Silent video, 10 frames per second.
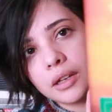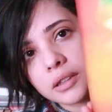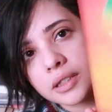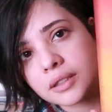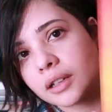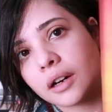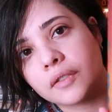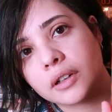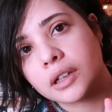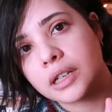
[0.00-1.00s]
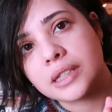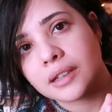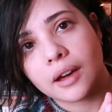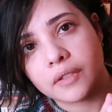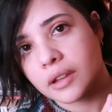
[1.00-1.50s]
This cover
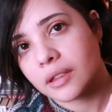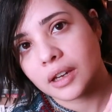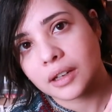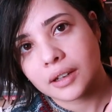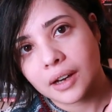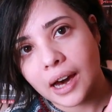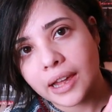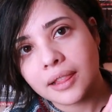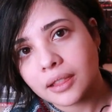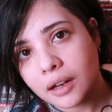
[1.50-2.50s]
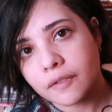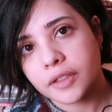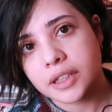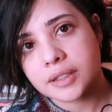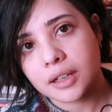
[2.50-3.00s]
is everything. I
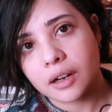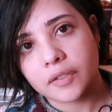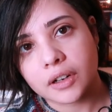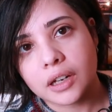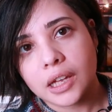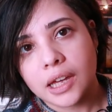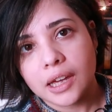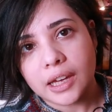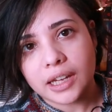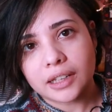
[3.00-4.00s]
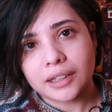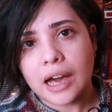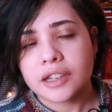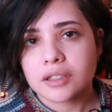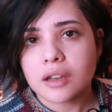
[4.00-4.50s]
love this cover. And
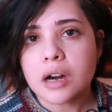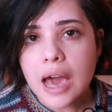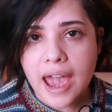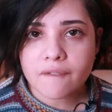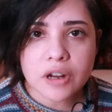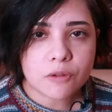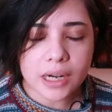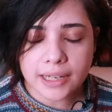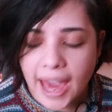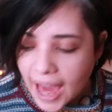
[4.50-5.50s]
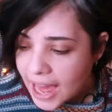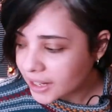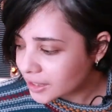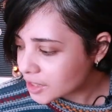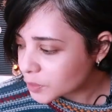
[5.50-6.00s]
I saw everyone
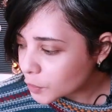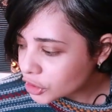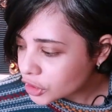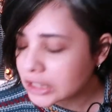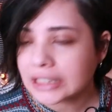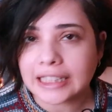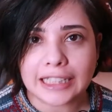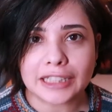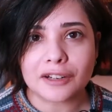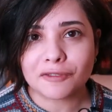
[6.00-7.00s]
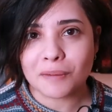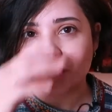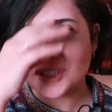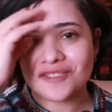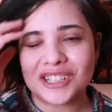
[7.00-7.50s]
had it, especially Lena
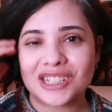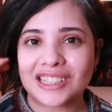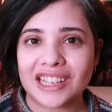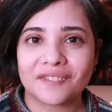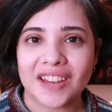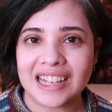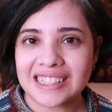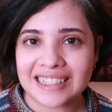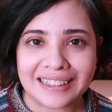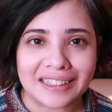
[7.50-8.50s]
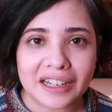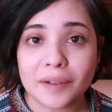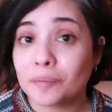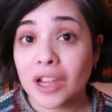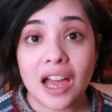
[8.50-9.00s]
from Sufficiently Advanced
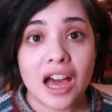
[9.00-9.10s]
Lena.